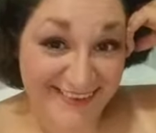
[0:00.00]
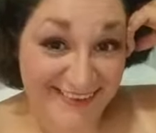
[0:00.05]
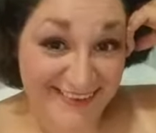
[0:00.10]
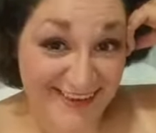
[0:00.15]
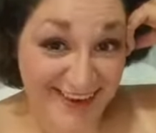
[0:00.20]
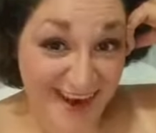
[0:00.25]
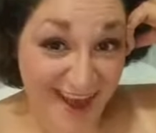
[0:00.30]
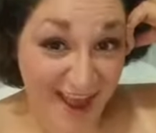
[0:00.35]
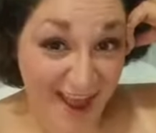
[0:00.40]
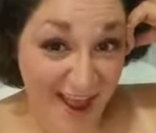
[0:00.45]

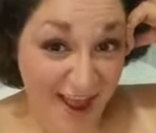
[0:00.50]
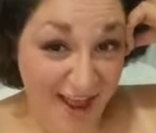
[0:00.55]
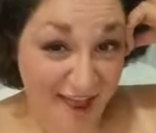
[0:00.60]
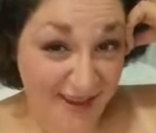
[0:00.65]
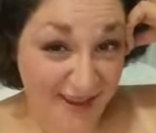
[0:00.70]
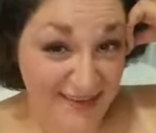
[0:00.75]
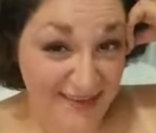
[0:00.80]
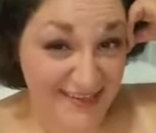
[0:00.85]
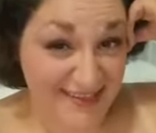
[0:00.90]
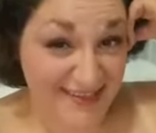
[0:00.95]

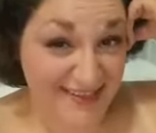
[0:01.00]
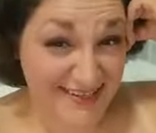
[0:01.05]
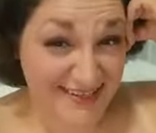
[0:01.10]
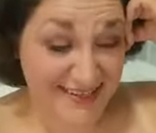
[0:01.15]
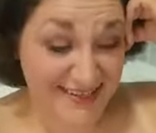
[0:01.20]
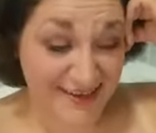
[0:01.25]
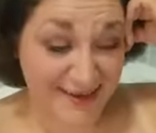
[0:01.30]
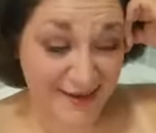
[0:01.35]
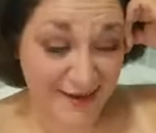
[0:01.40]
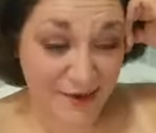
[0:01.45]

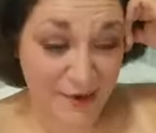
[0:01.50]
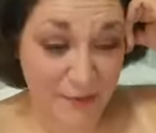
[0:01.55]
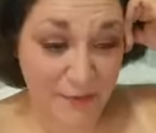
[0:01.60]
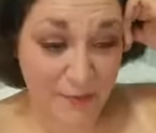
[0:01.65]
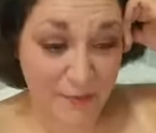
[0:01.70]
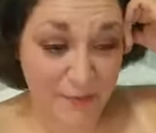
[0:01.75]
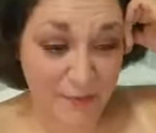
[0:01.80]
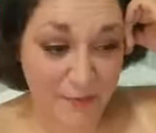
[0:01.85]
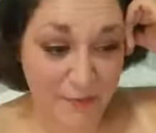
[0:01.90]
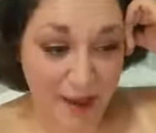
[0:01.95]
not on
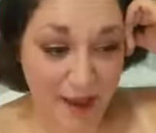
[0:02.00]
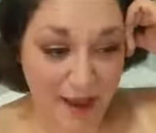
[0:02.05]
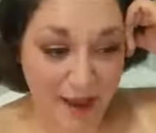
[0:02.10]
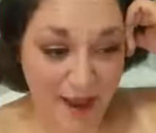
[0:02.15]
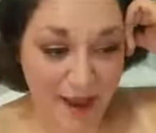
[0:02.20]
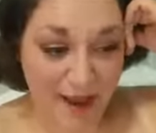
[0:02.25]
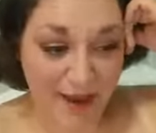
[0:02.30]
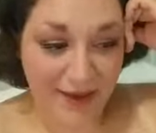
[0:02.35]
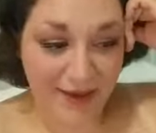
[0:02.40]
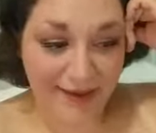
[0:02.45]

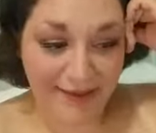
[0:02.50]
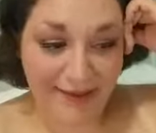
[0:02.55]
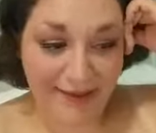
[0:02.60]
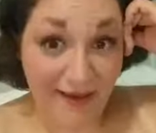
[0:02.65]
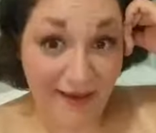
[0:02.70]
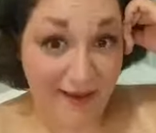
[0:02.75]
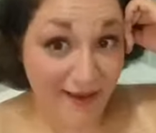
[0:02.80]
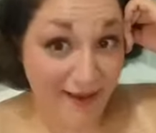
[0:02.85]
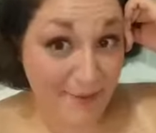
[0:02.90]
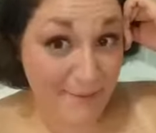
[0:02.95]
my
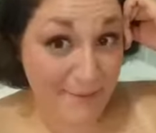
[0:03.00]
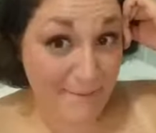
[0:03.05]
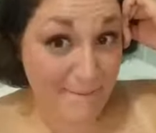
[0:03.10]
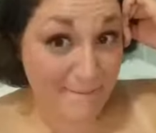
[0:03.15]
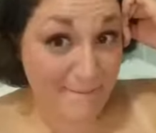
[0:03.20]
dime.